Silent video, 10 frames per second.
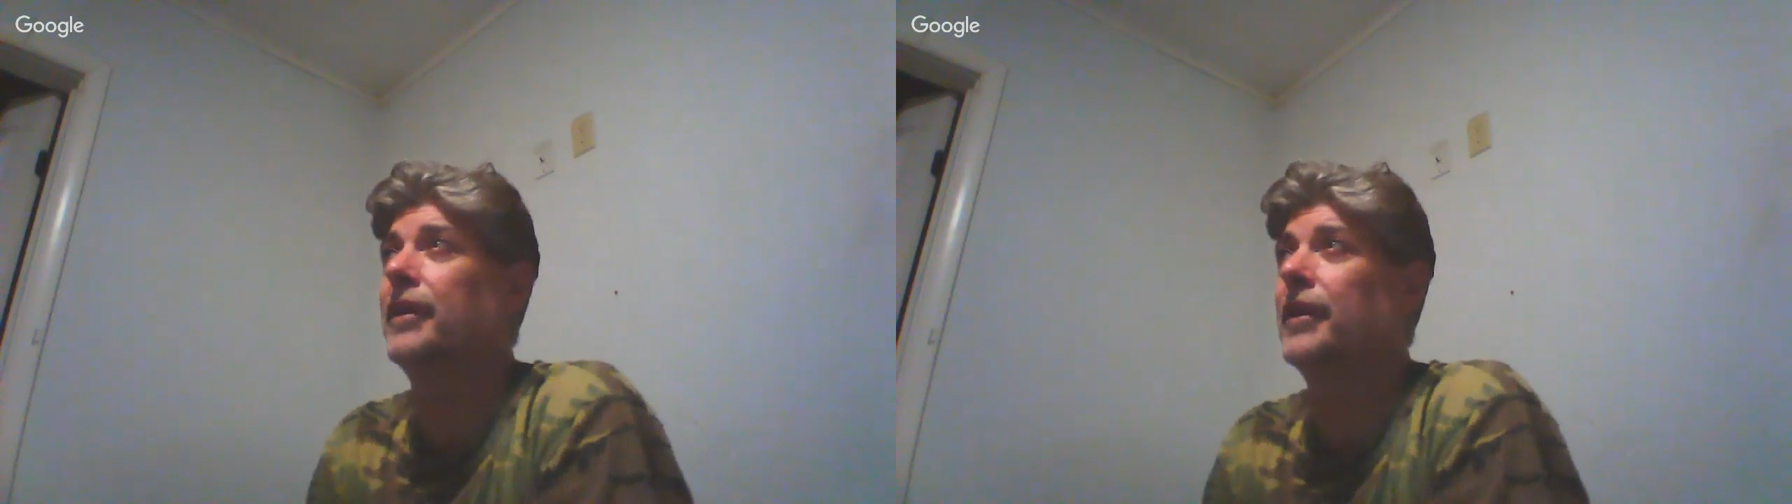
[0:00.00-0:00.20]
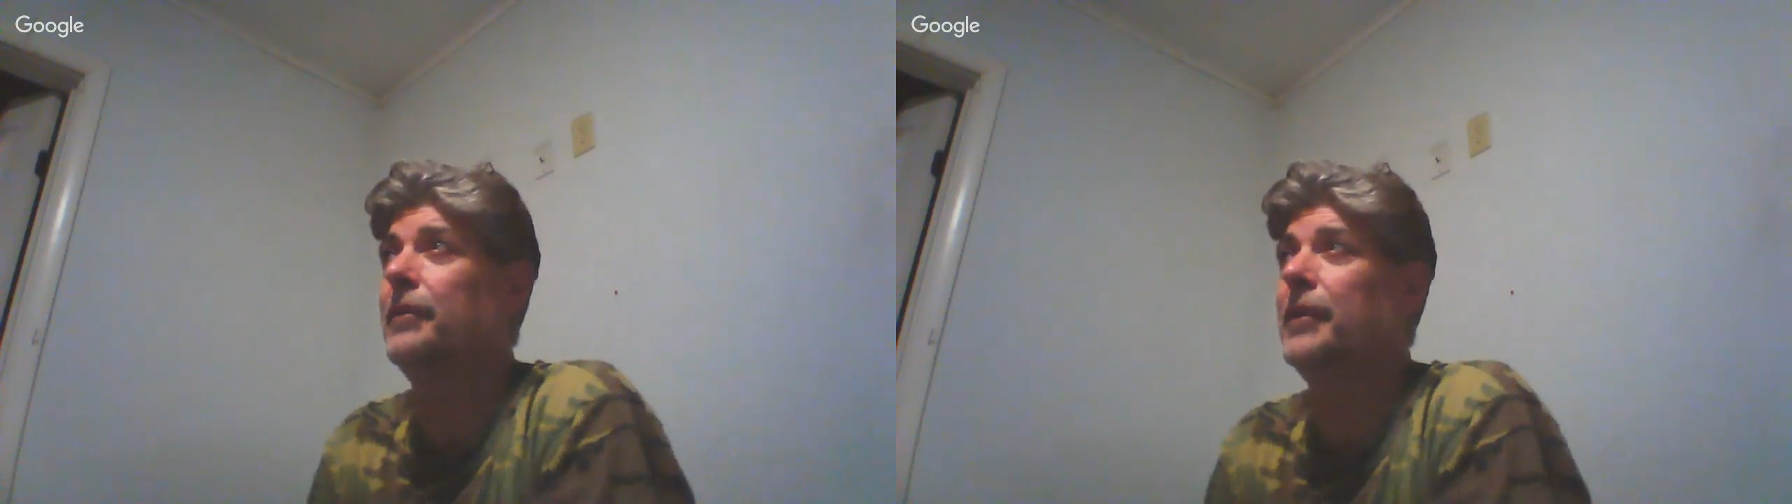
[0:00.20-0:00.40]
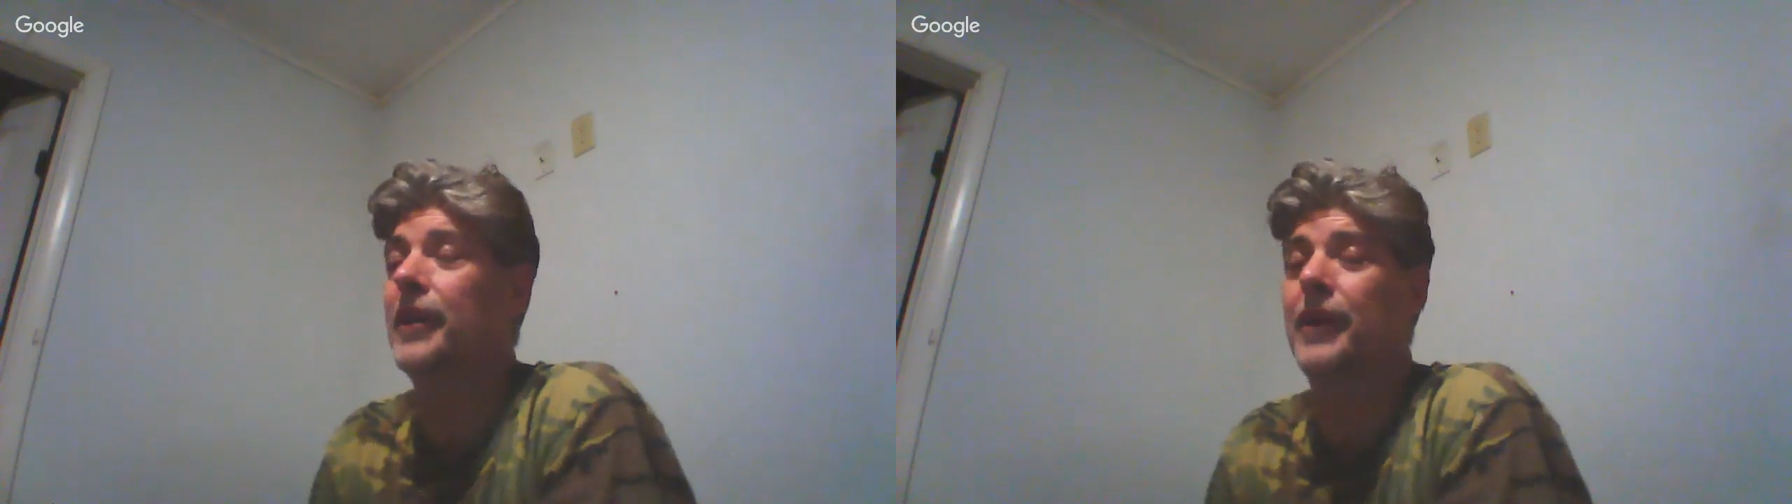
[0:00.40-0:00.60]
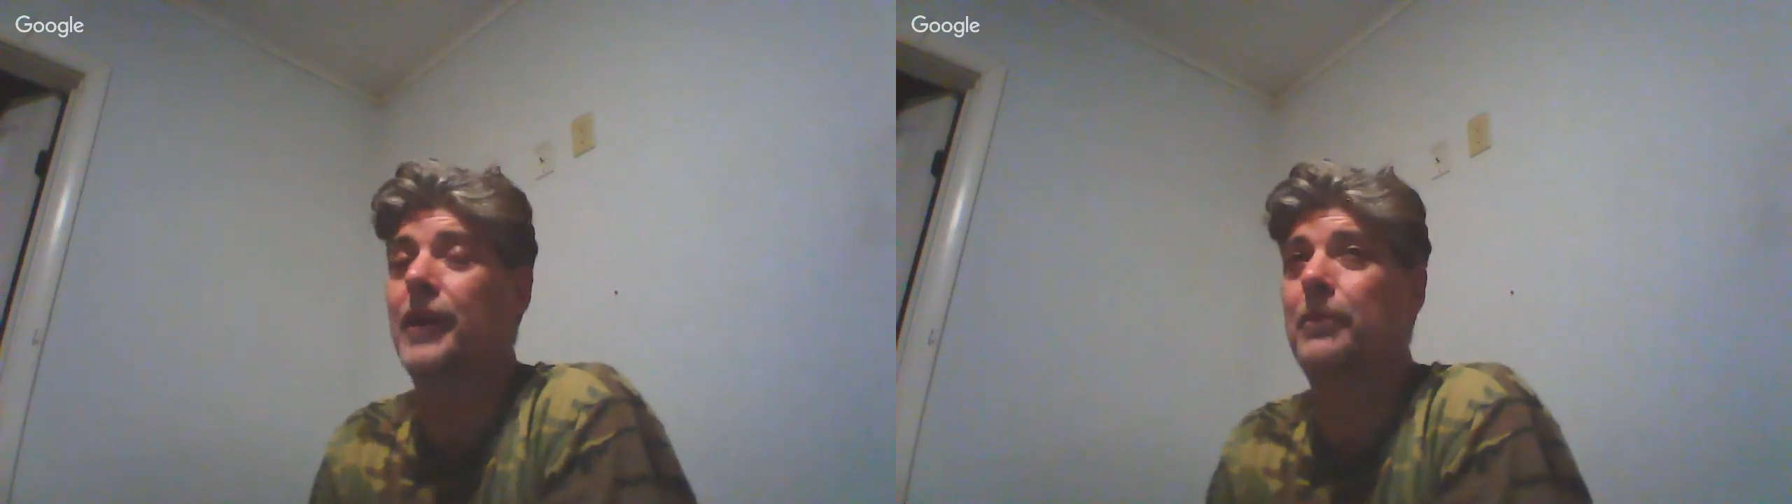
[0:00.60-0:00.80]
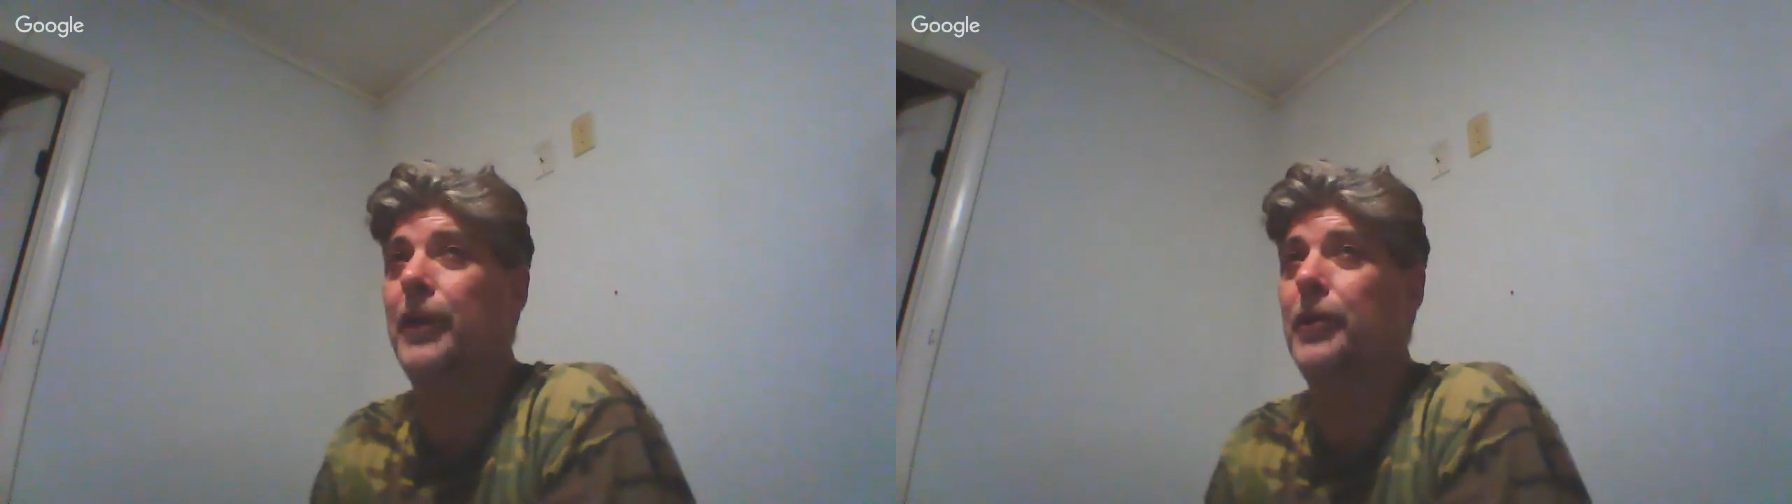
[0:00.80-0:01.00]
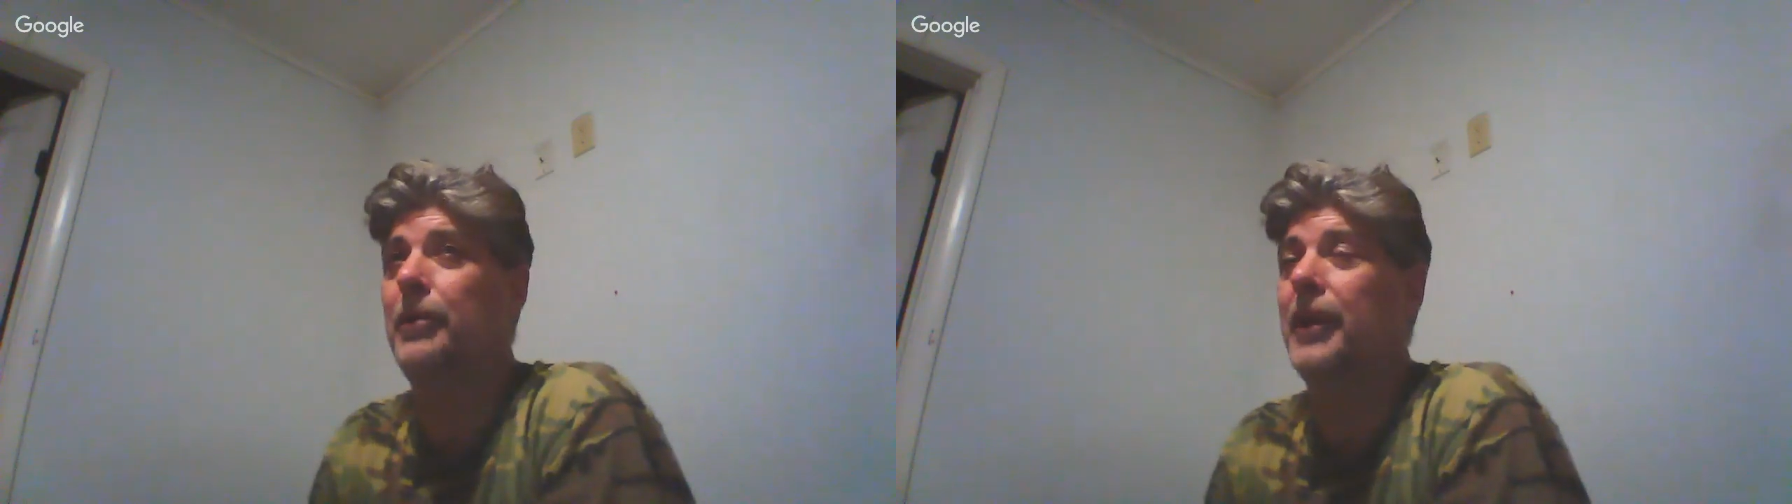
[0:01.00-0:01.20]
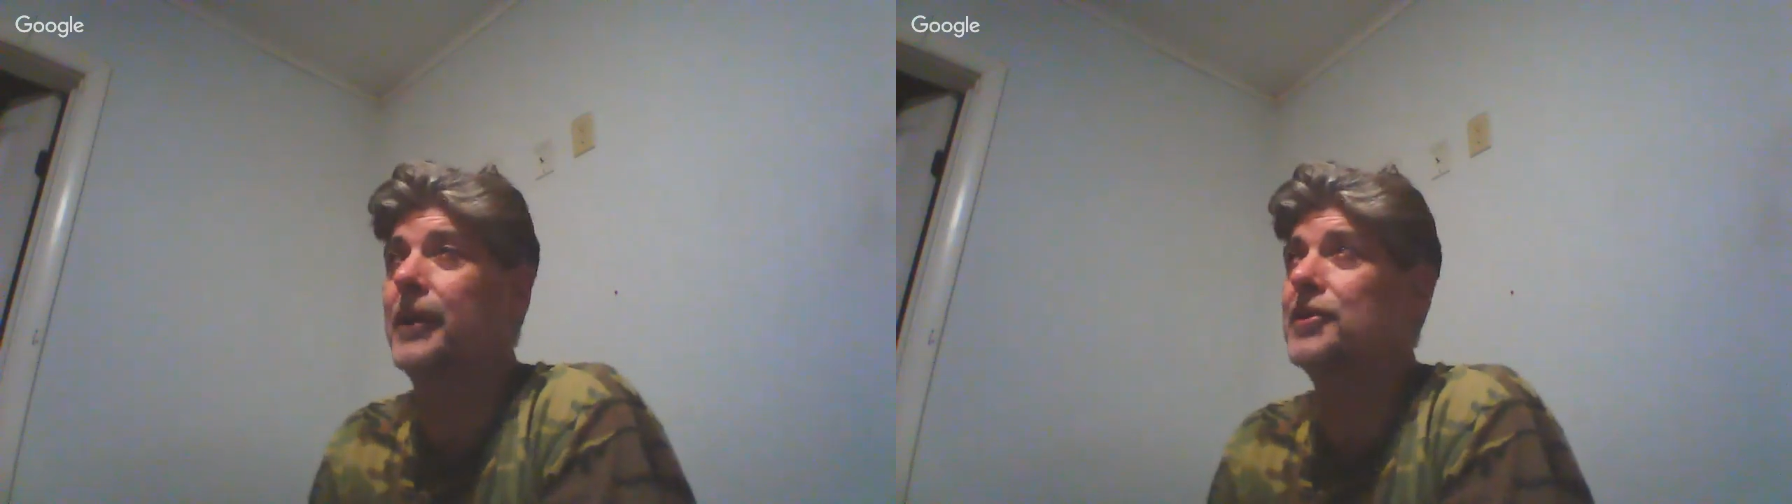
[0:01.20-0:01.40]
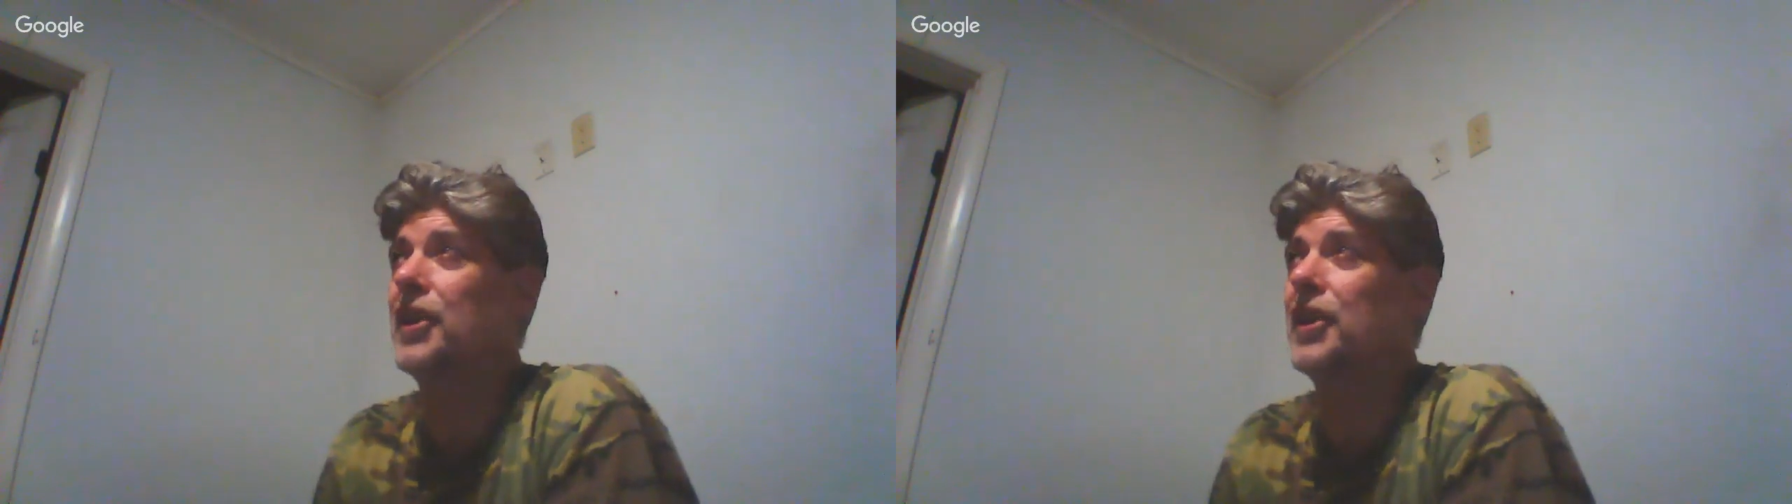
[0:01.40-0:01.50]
going to be getting a better paying